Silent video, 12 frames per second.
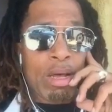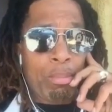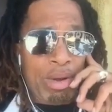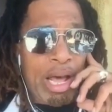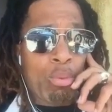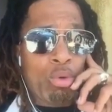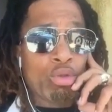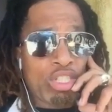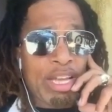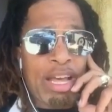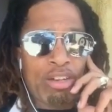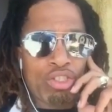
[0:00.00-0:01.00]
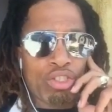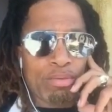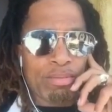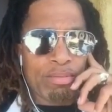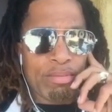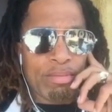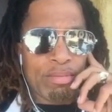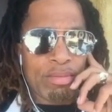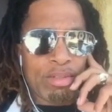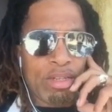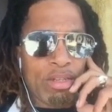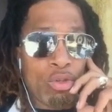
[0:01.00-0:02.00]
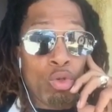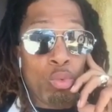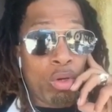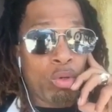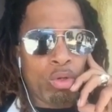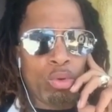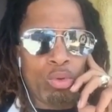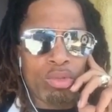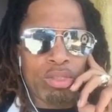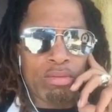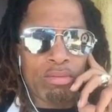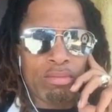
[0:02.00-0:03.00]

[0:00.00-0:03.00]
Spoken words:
But I will challenge you. You will lose.